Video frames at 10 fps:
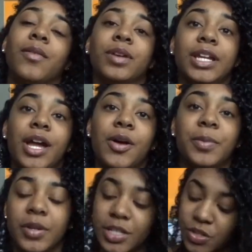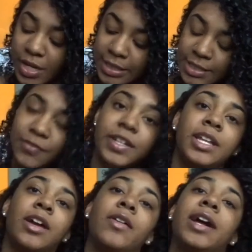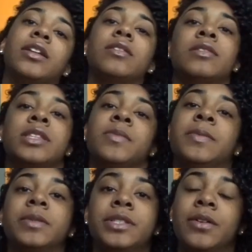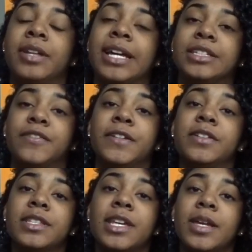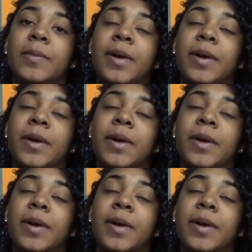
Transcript: I really hope you enjoyed this video. I know some people don't like diffusing,